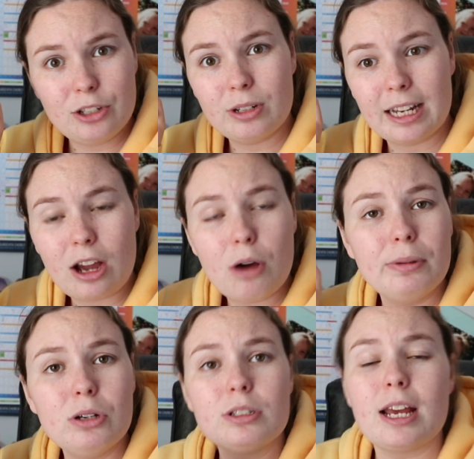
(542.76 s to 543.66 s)
you click
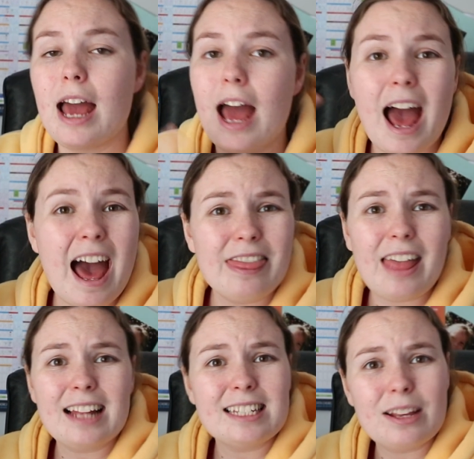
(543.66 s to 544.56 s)
upload, and
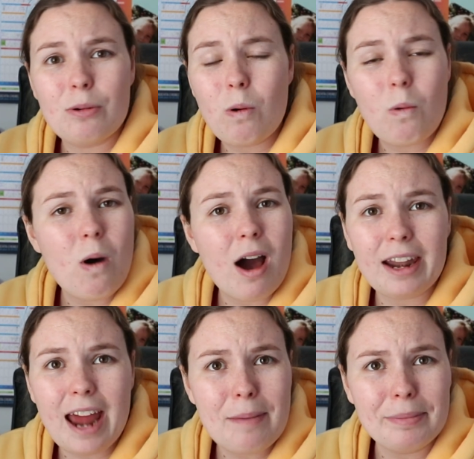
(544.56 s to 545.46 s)
that's
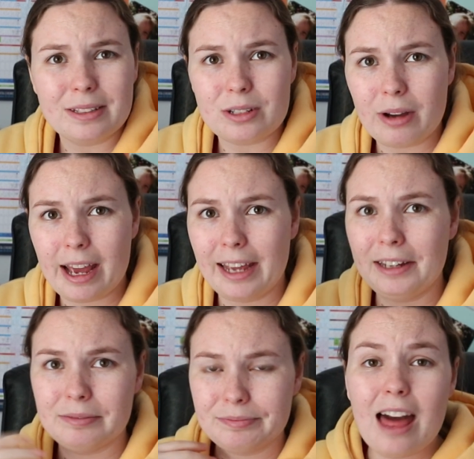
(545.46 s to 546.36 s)
what happens,
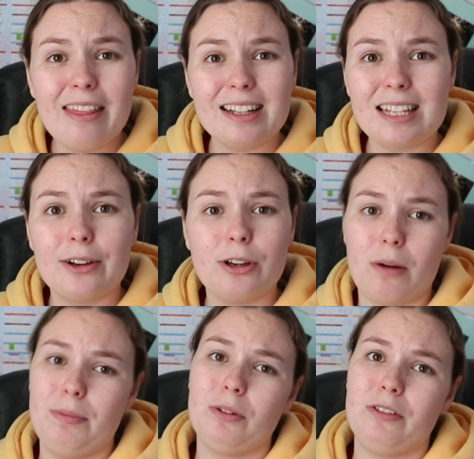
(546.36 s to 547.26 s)
okay? And that's how you
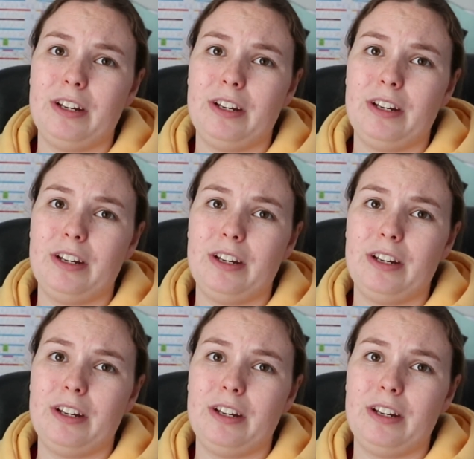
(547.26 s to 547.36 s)
upload a